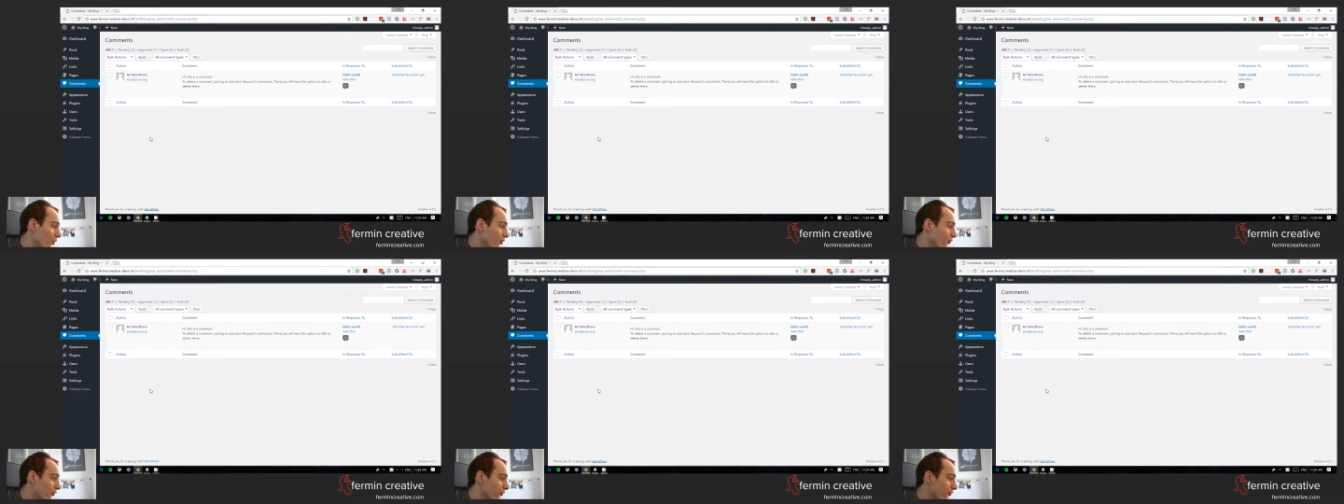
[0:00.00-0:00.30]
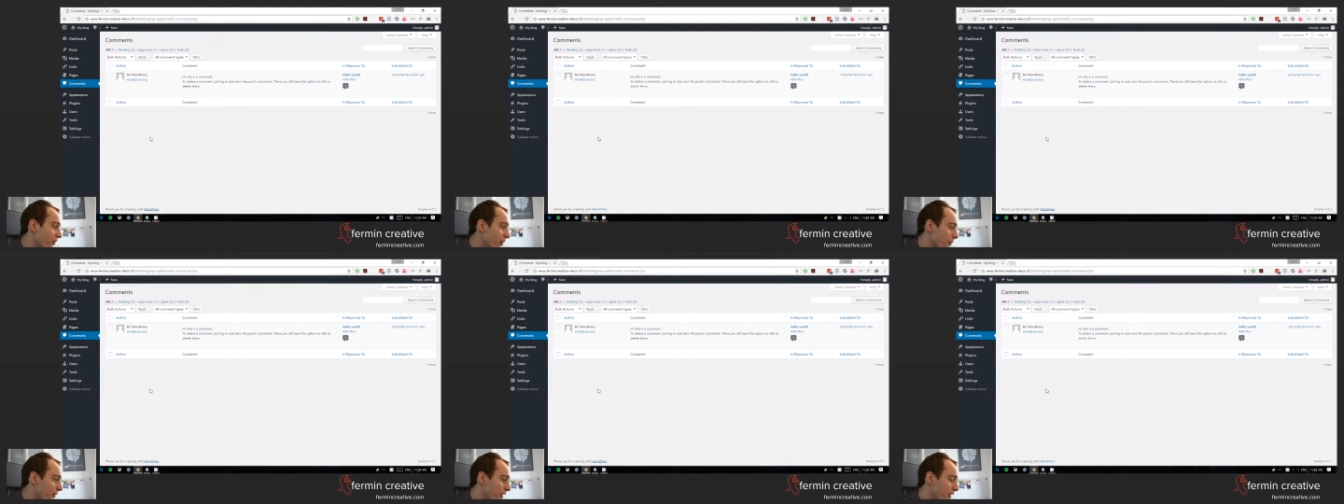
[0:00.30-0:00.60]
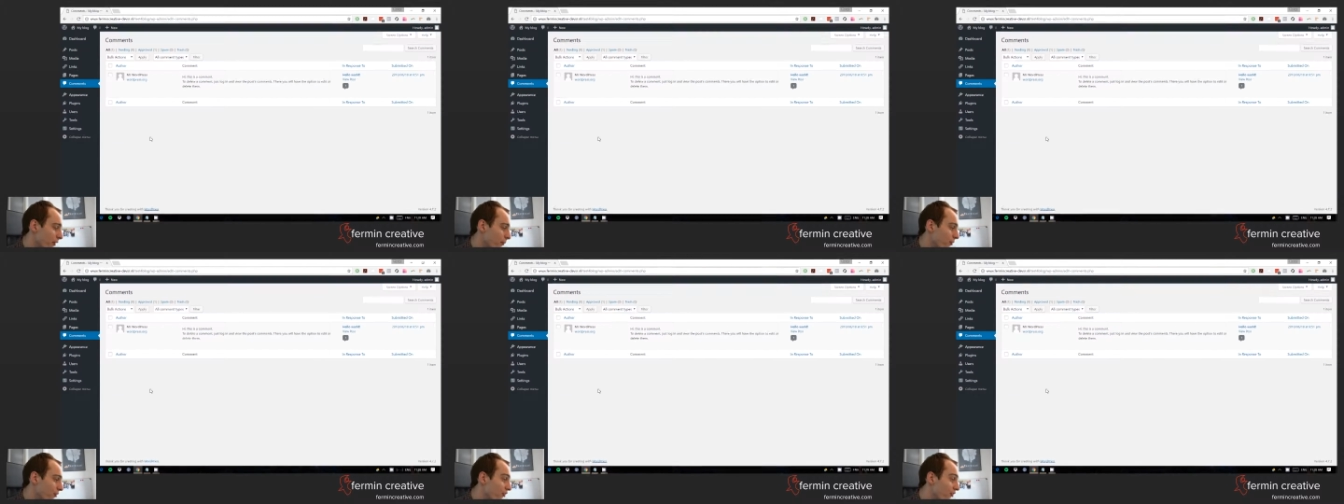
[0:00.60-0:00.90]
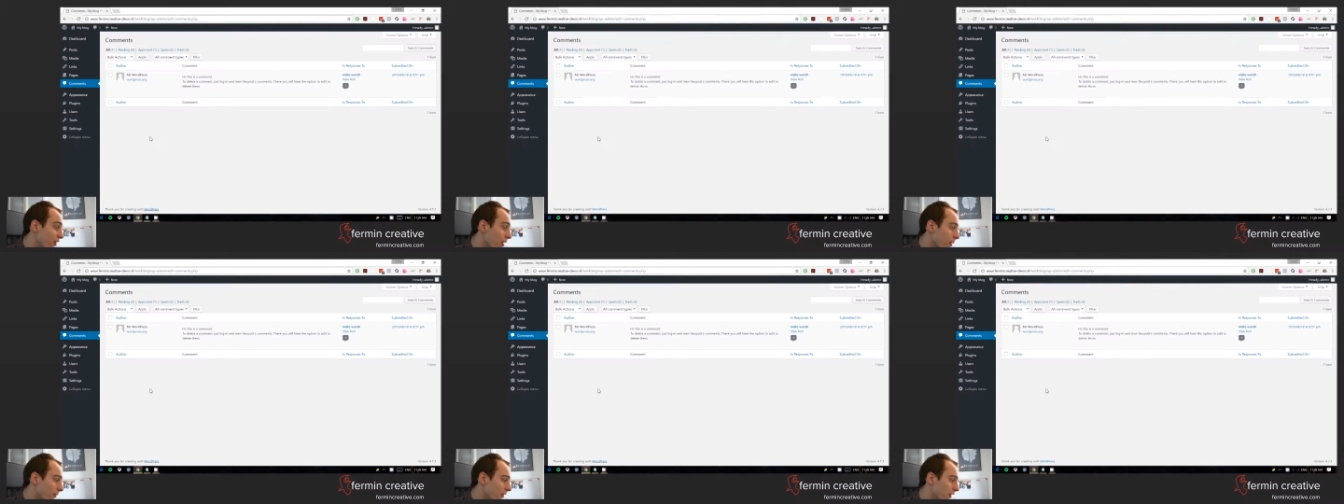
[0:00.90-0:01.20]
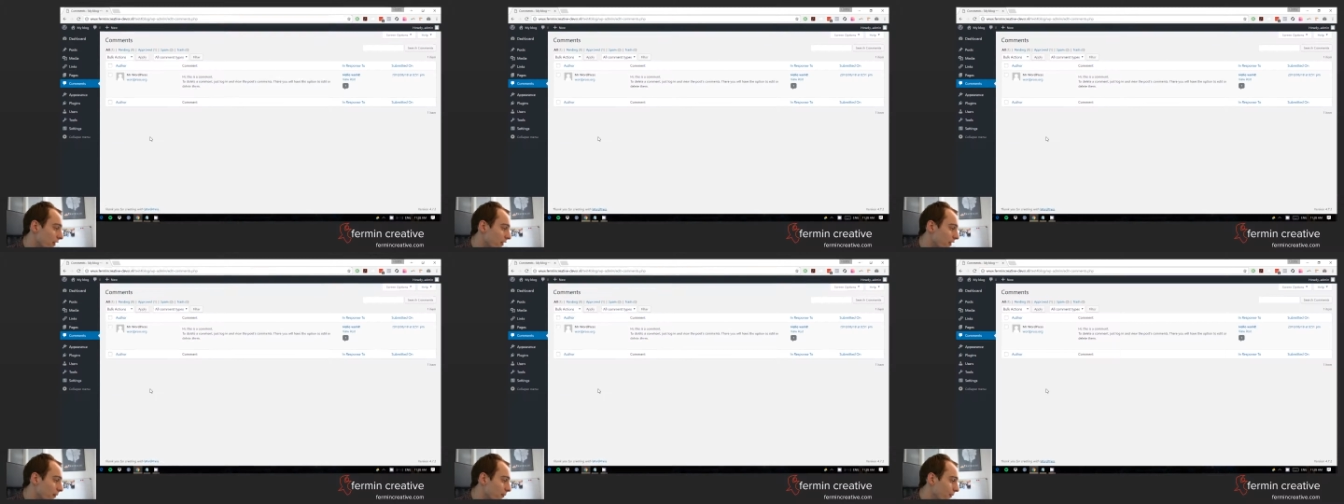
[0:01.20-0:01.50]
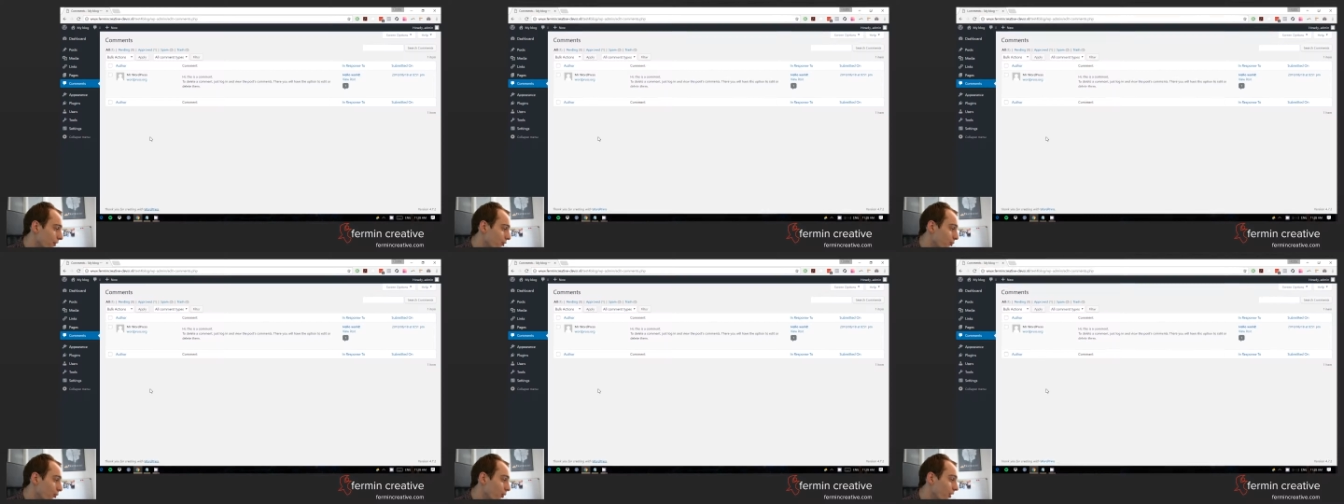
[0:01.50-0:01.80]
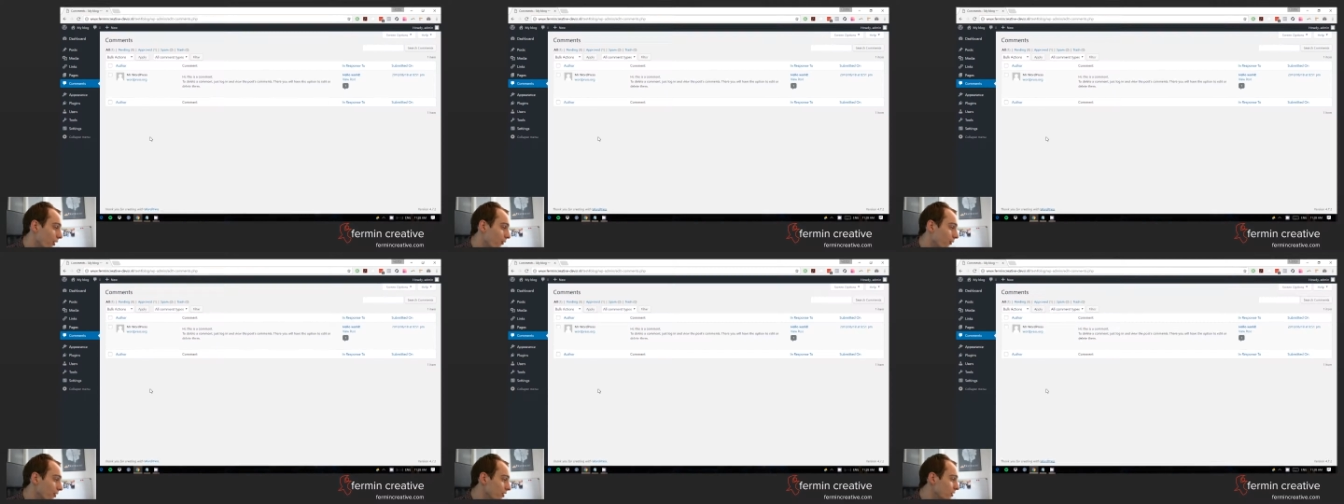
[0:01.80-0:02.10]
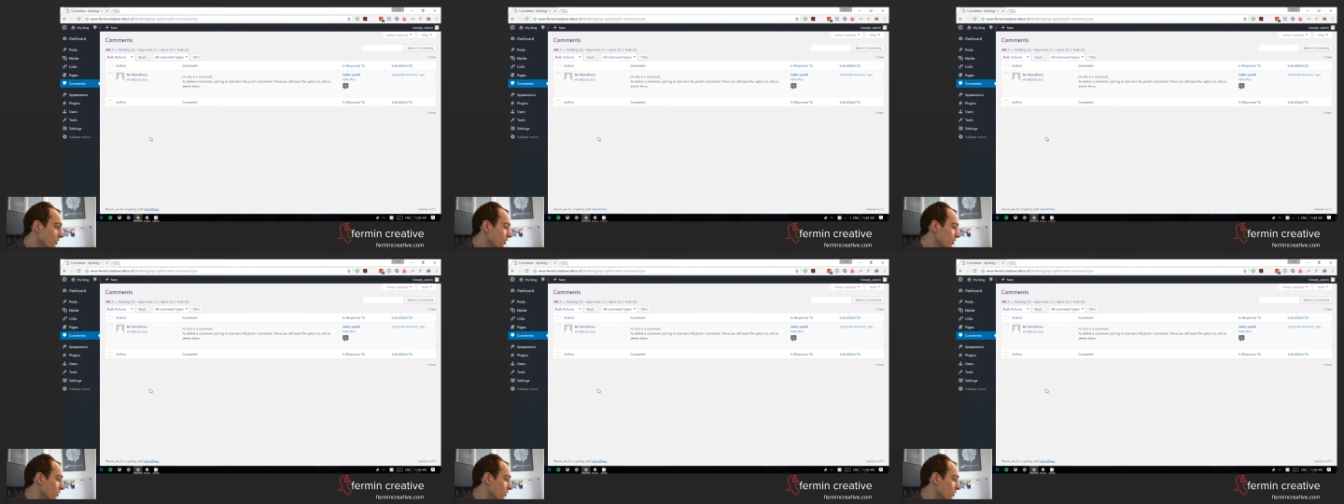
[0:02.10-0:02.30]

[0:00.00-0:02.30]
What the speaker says: most of the time I end up disabling them as well.